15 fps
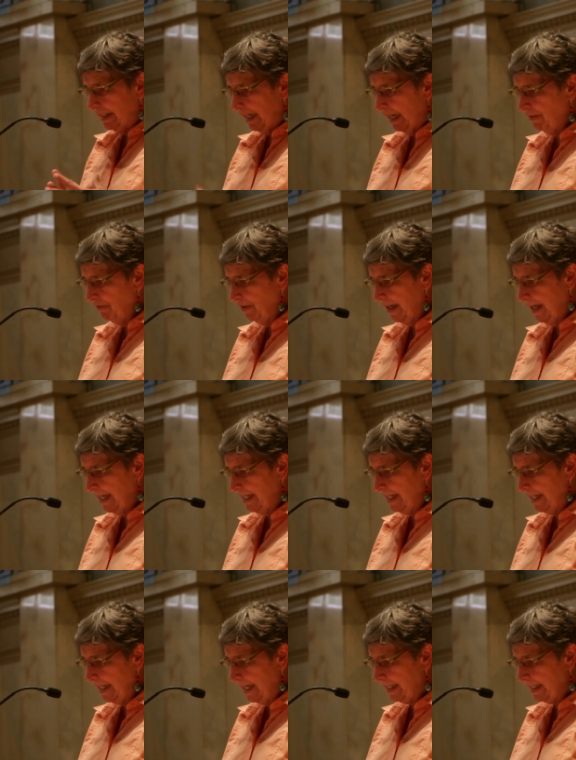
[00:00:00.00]
I
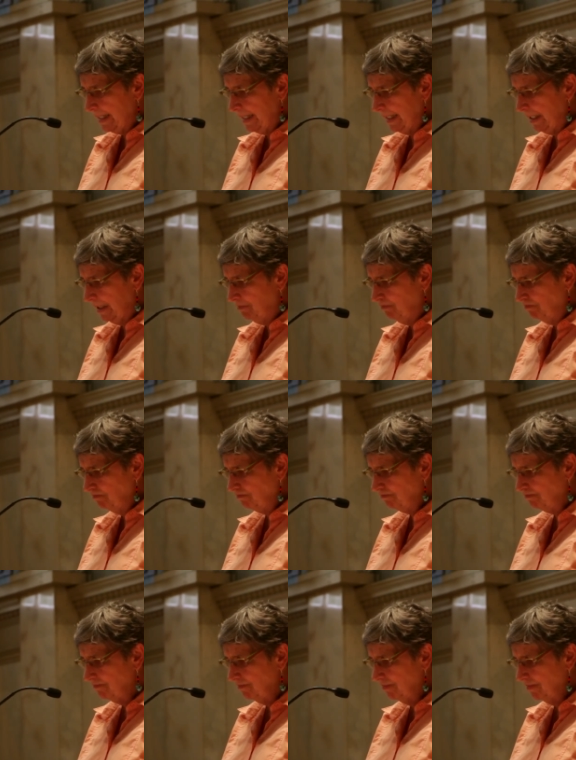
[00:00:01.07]
find that um,
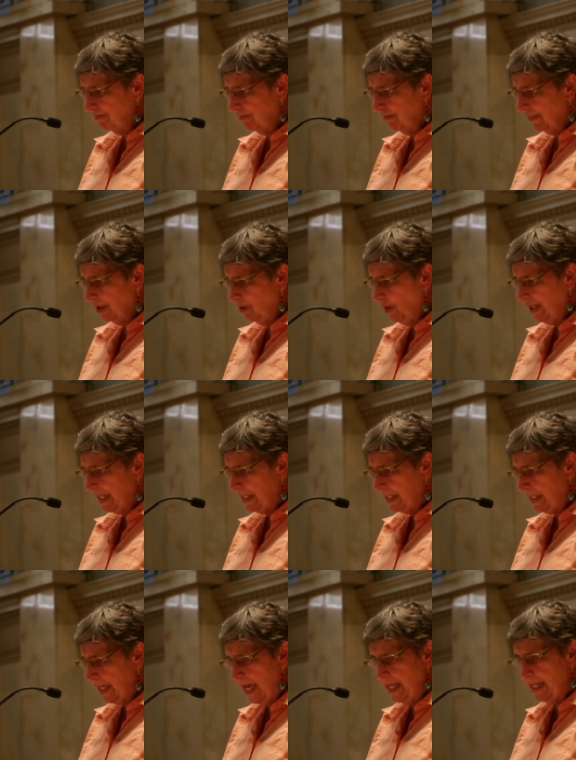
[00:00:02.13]
we can
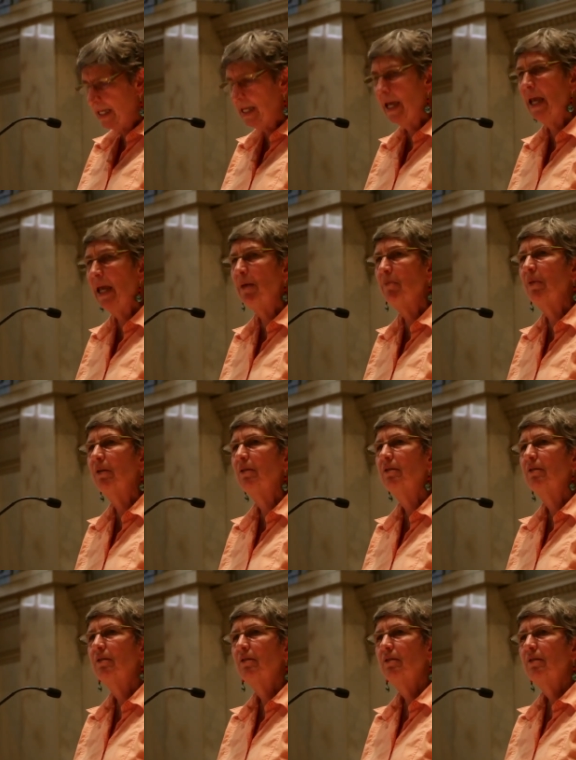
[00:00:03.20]
say the name
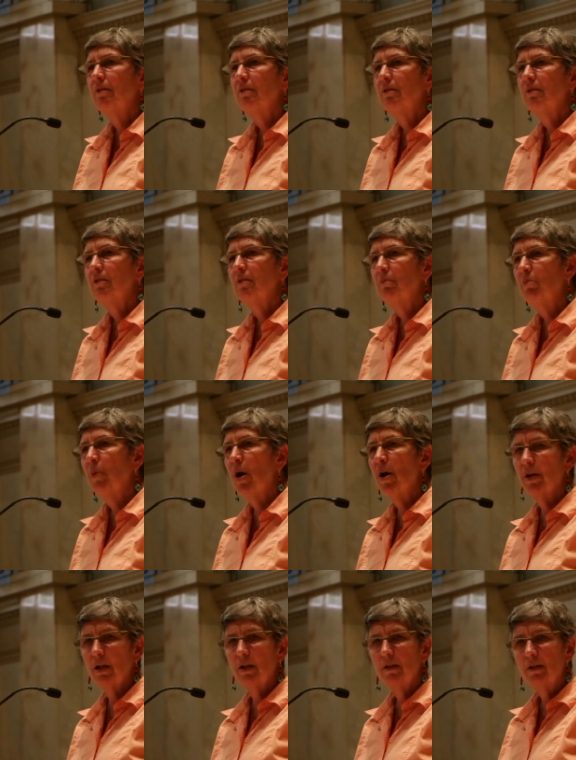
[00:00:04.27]

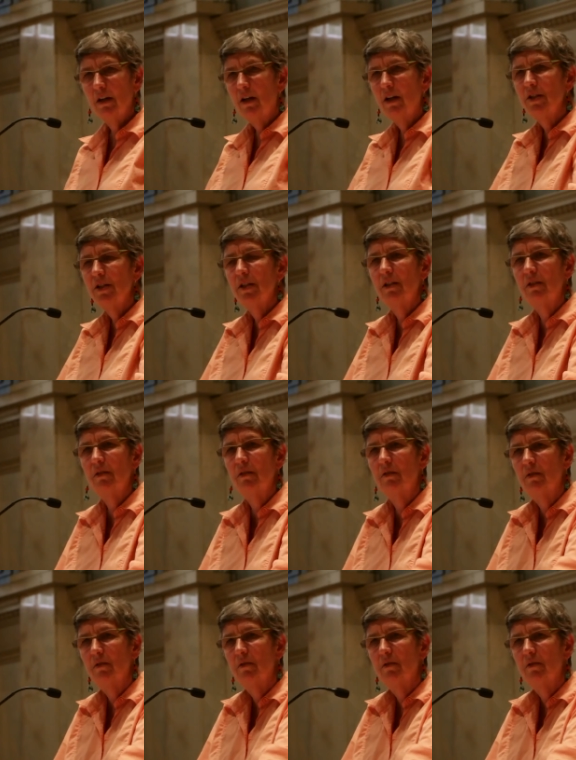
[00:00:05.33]
Mark Carson,